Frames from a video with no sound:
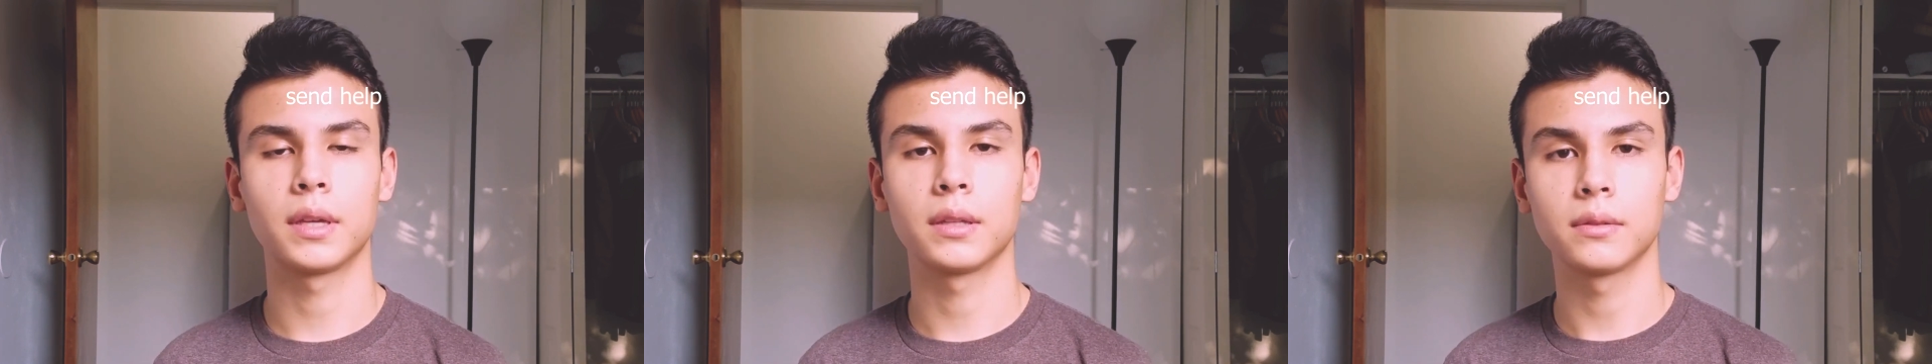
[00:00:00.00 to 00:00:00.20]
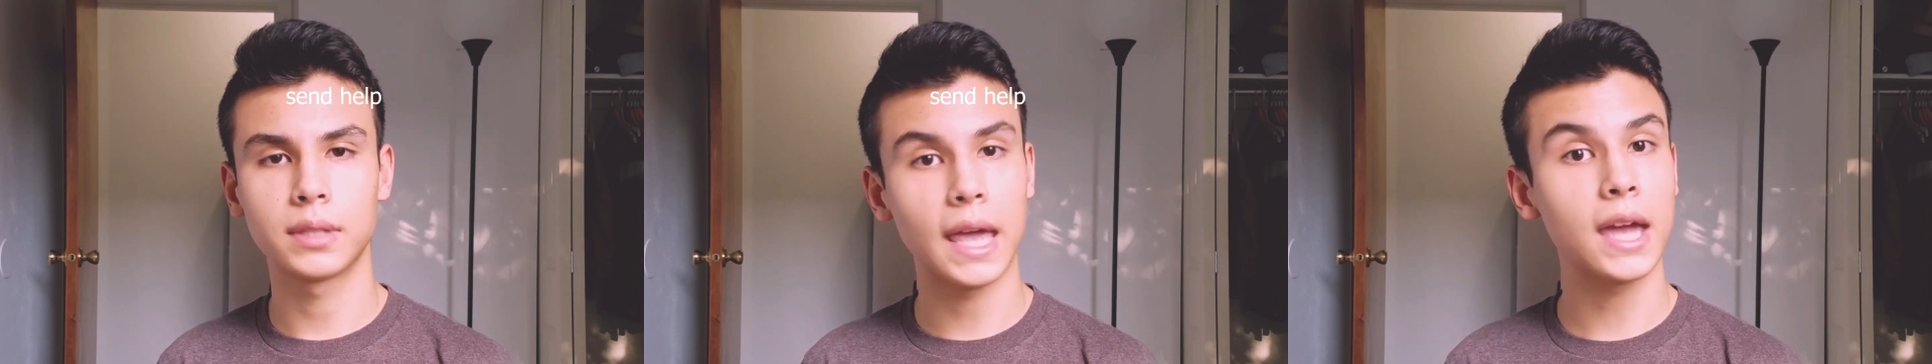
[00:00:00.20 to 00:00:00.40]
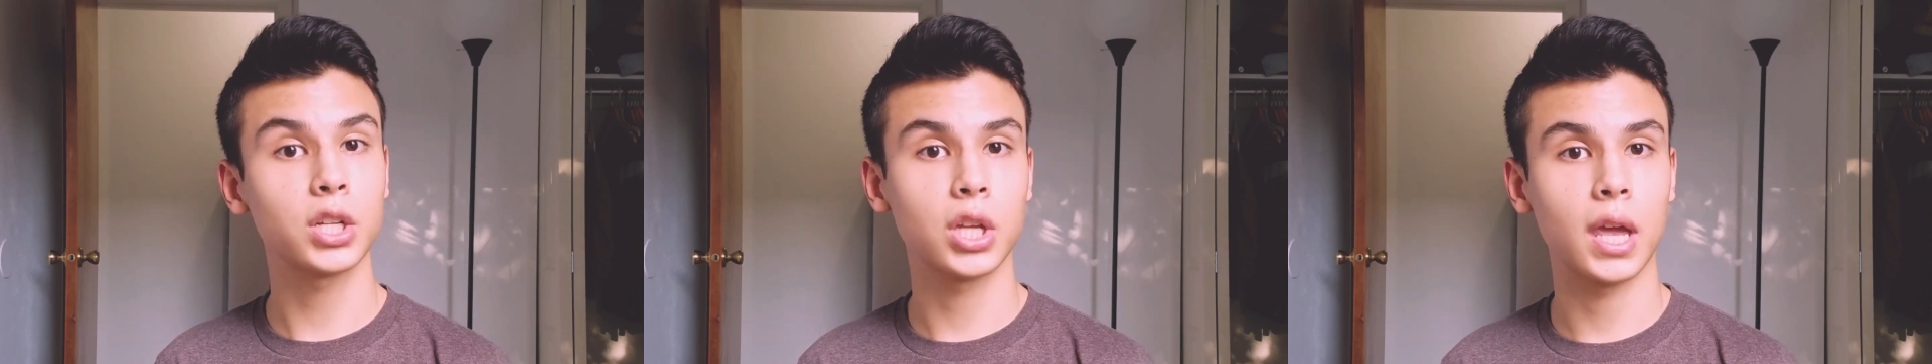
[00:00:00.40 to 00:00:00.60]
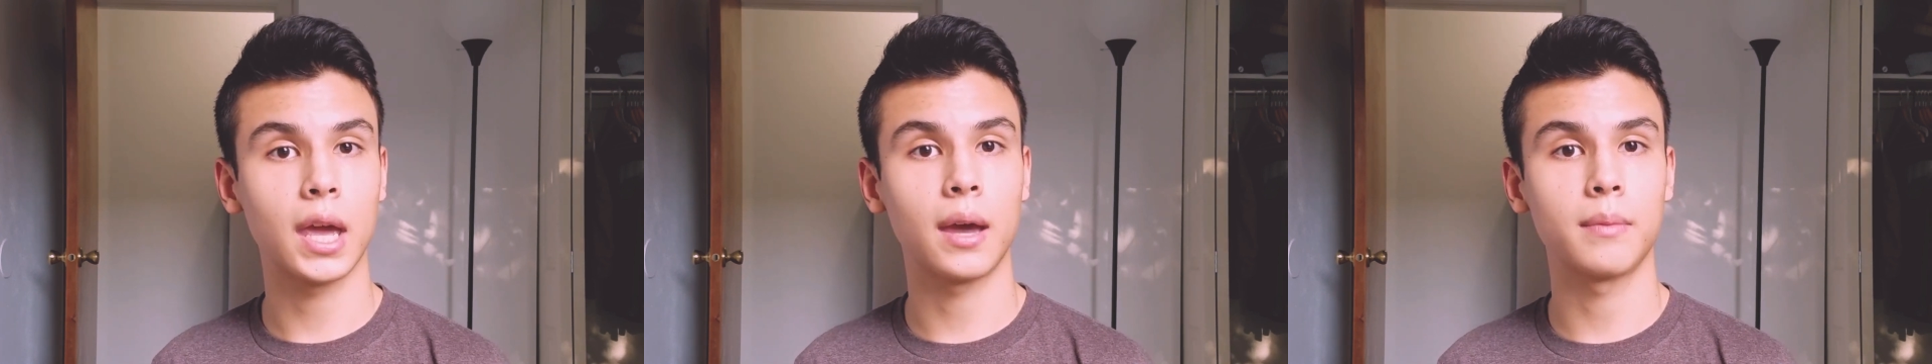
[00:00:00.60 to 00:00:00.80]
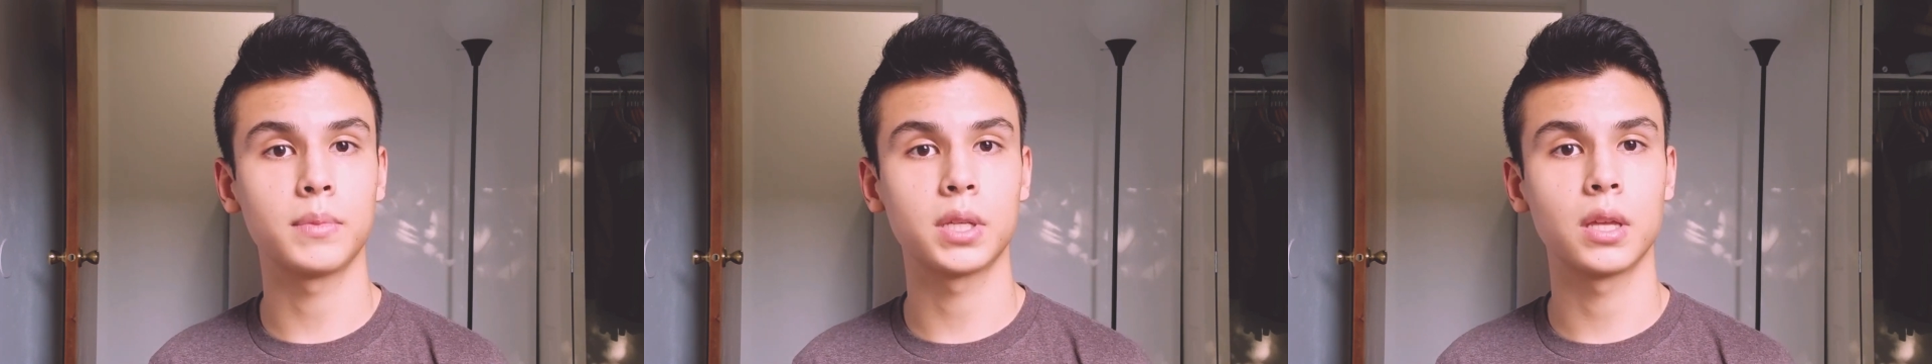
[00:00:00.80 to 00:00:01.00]
dash
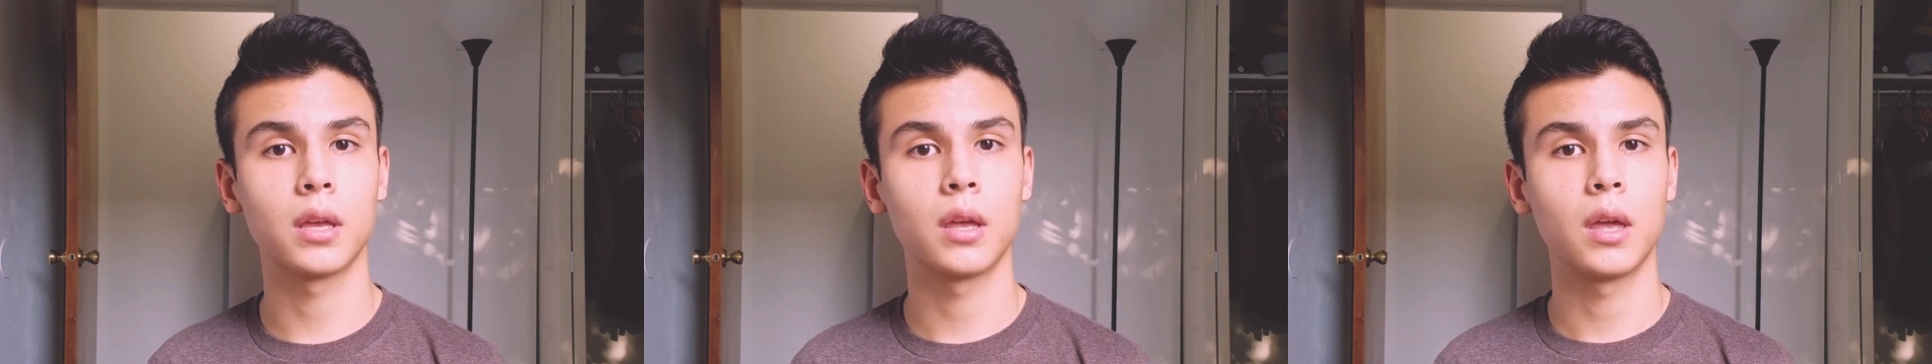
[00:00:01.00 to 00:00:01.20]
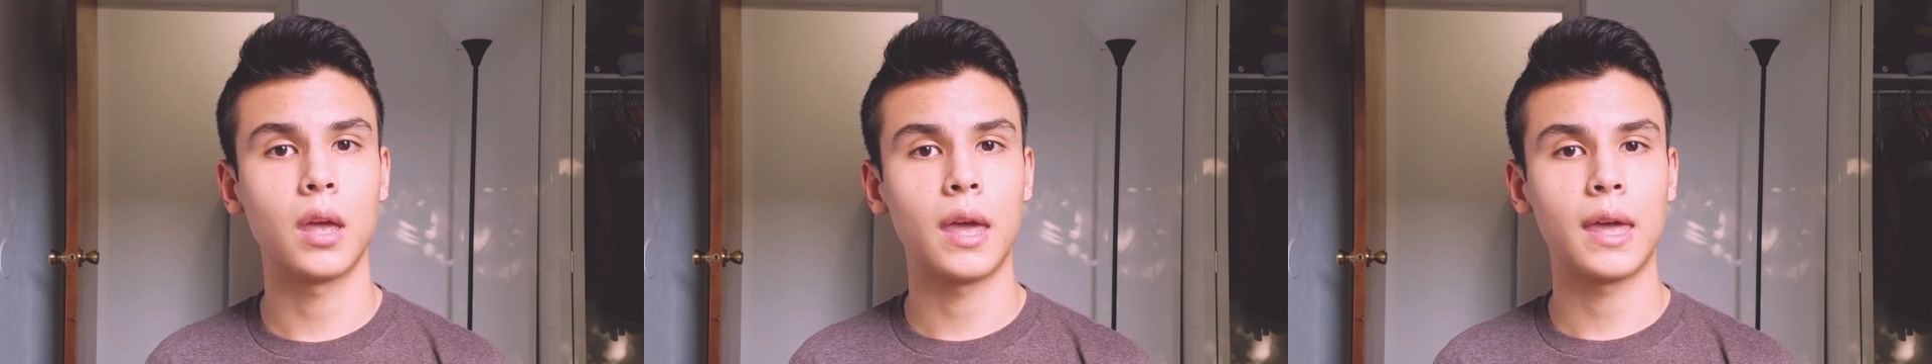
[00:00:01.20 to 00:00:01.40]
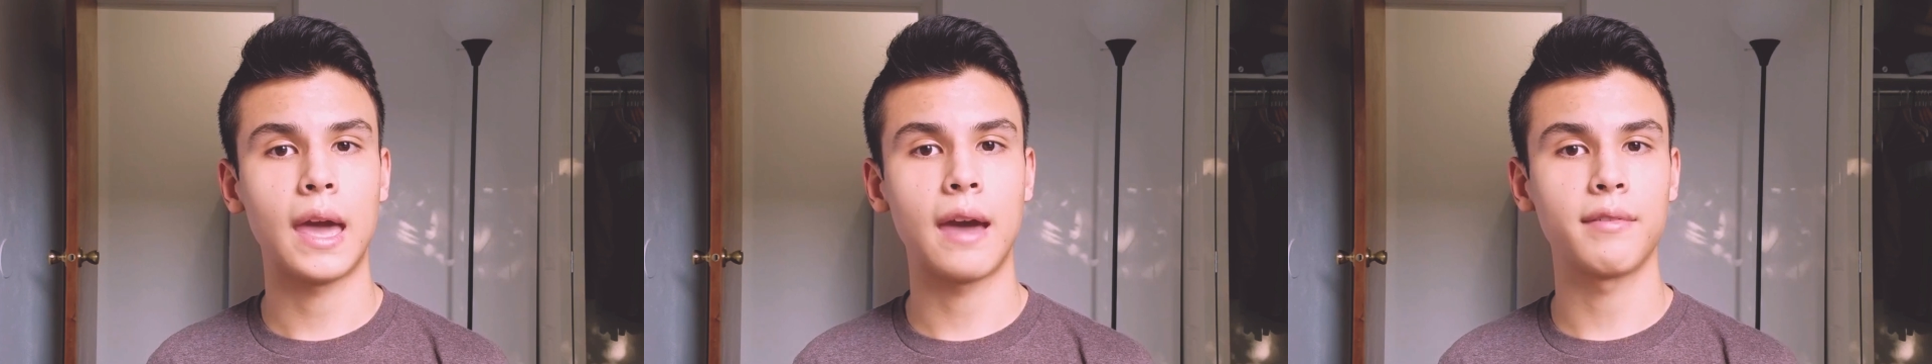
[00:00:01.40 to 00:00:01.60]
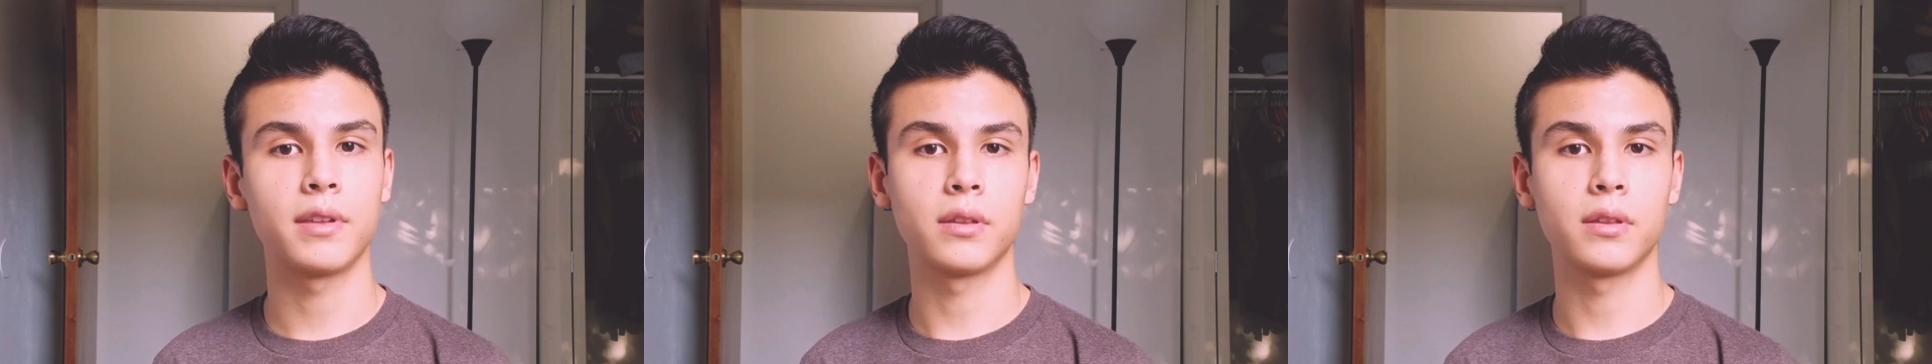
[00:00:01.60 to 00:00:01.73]
cams have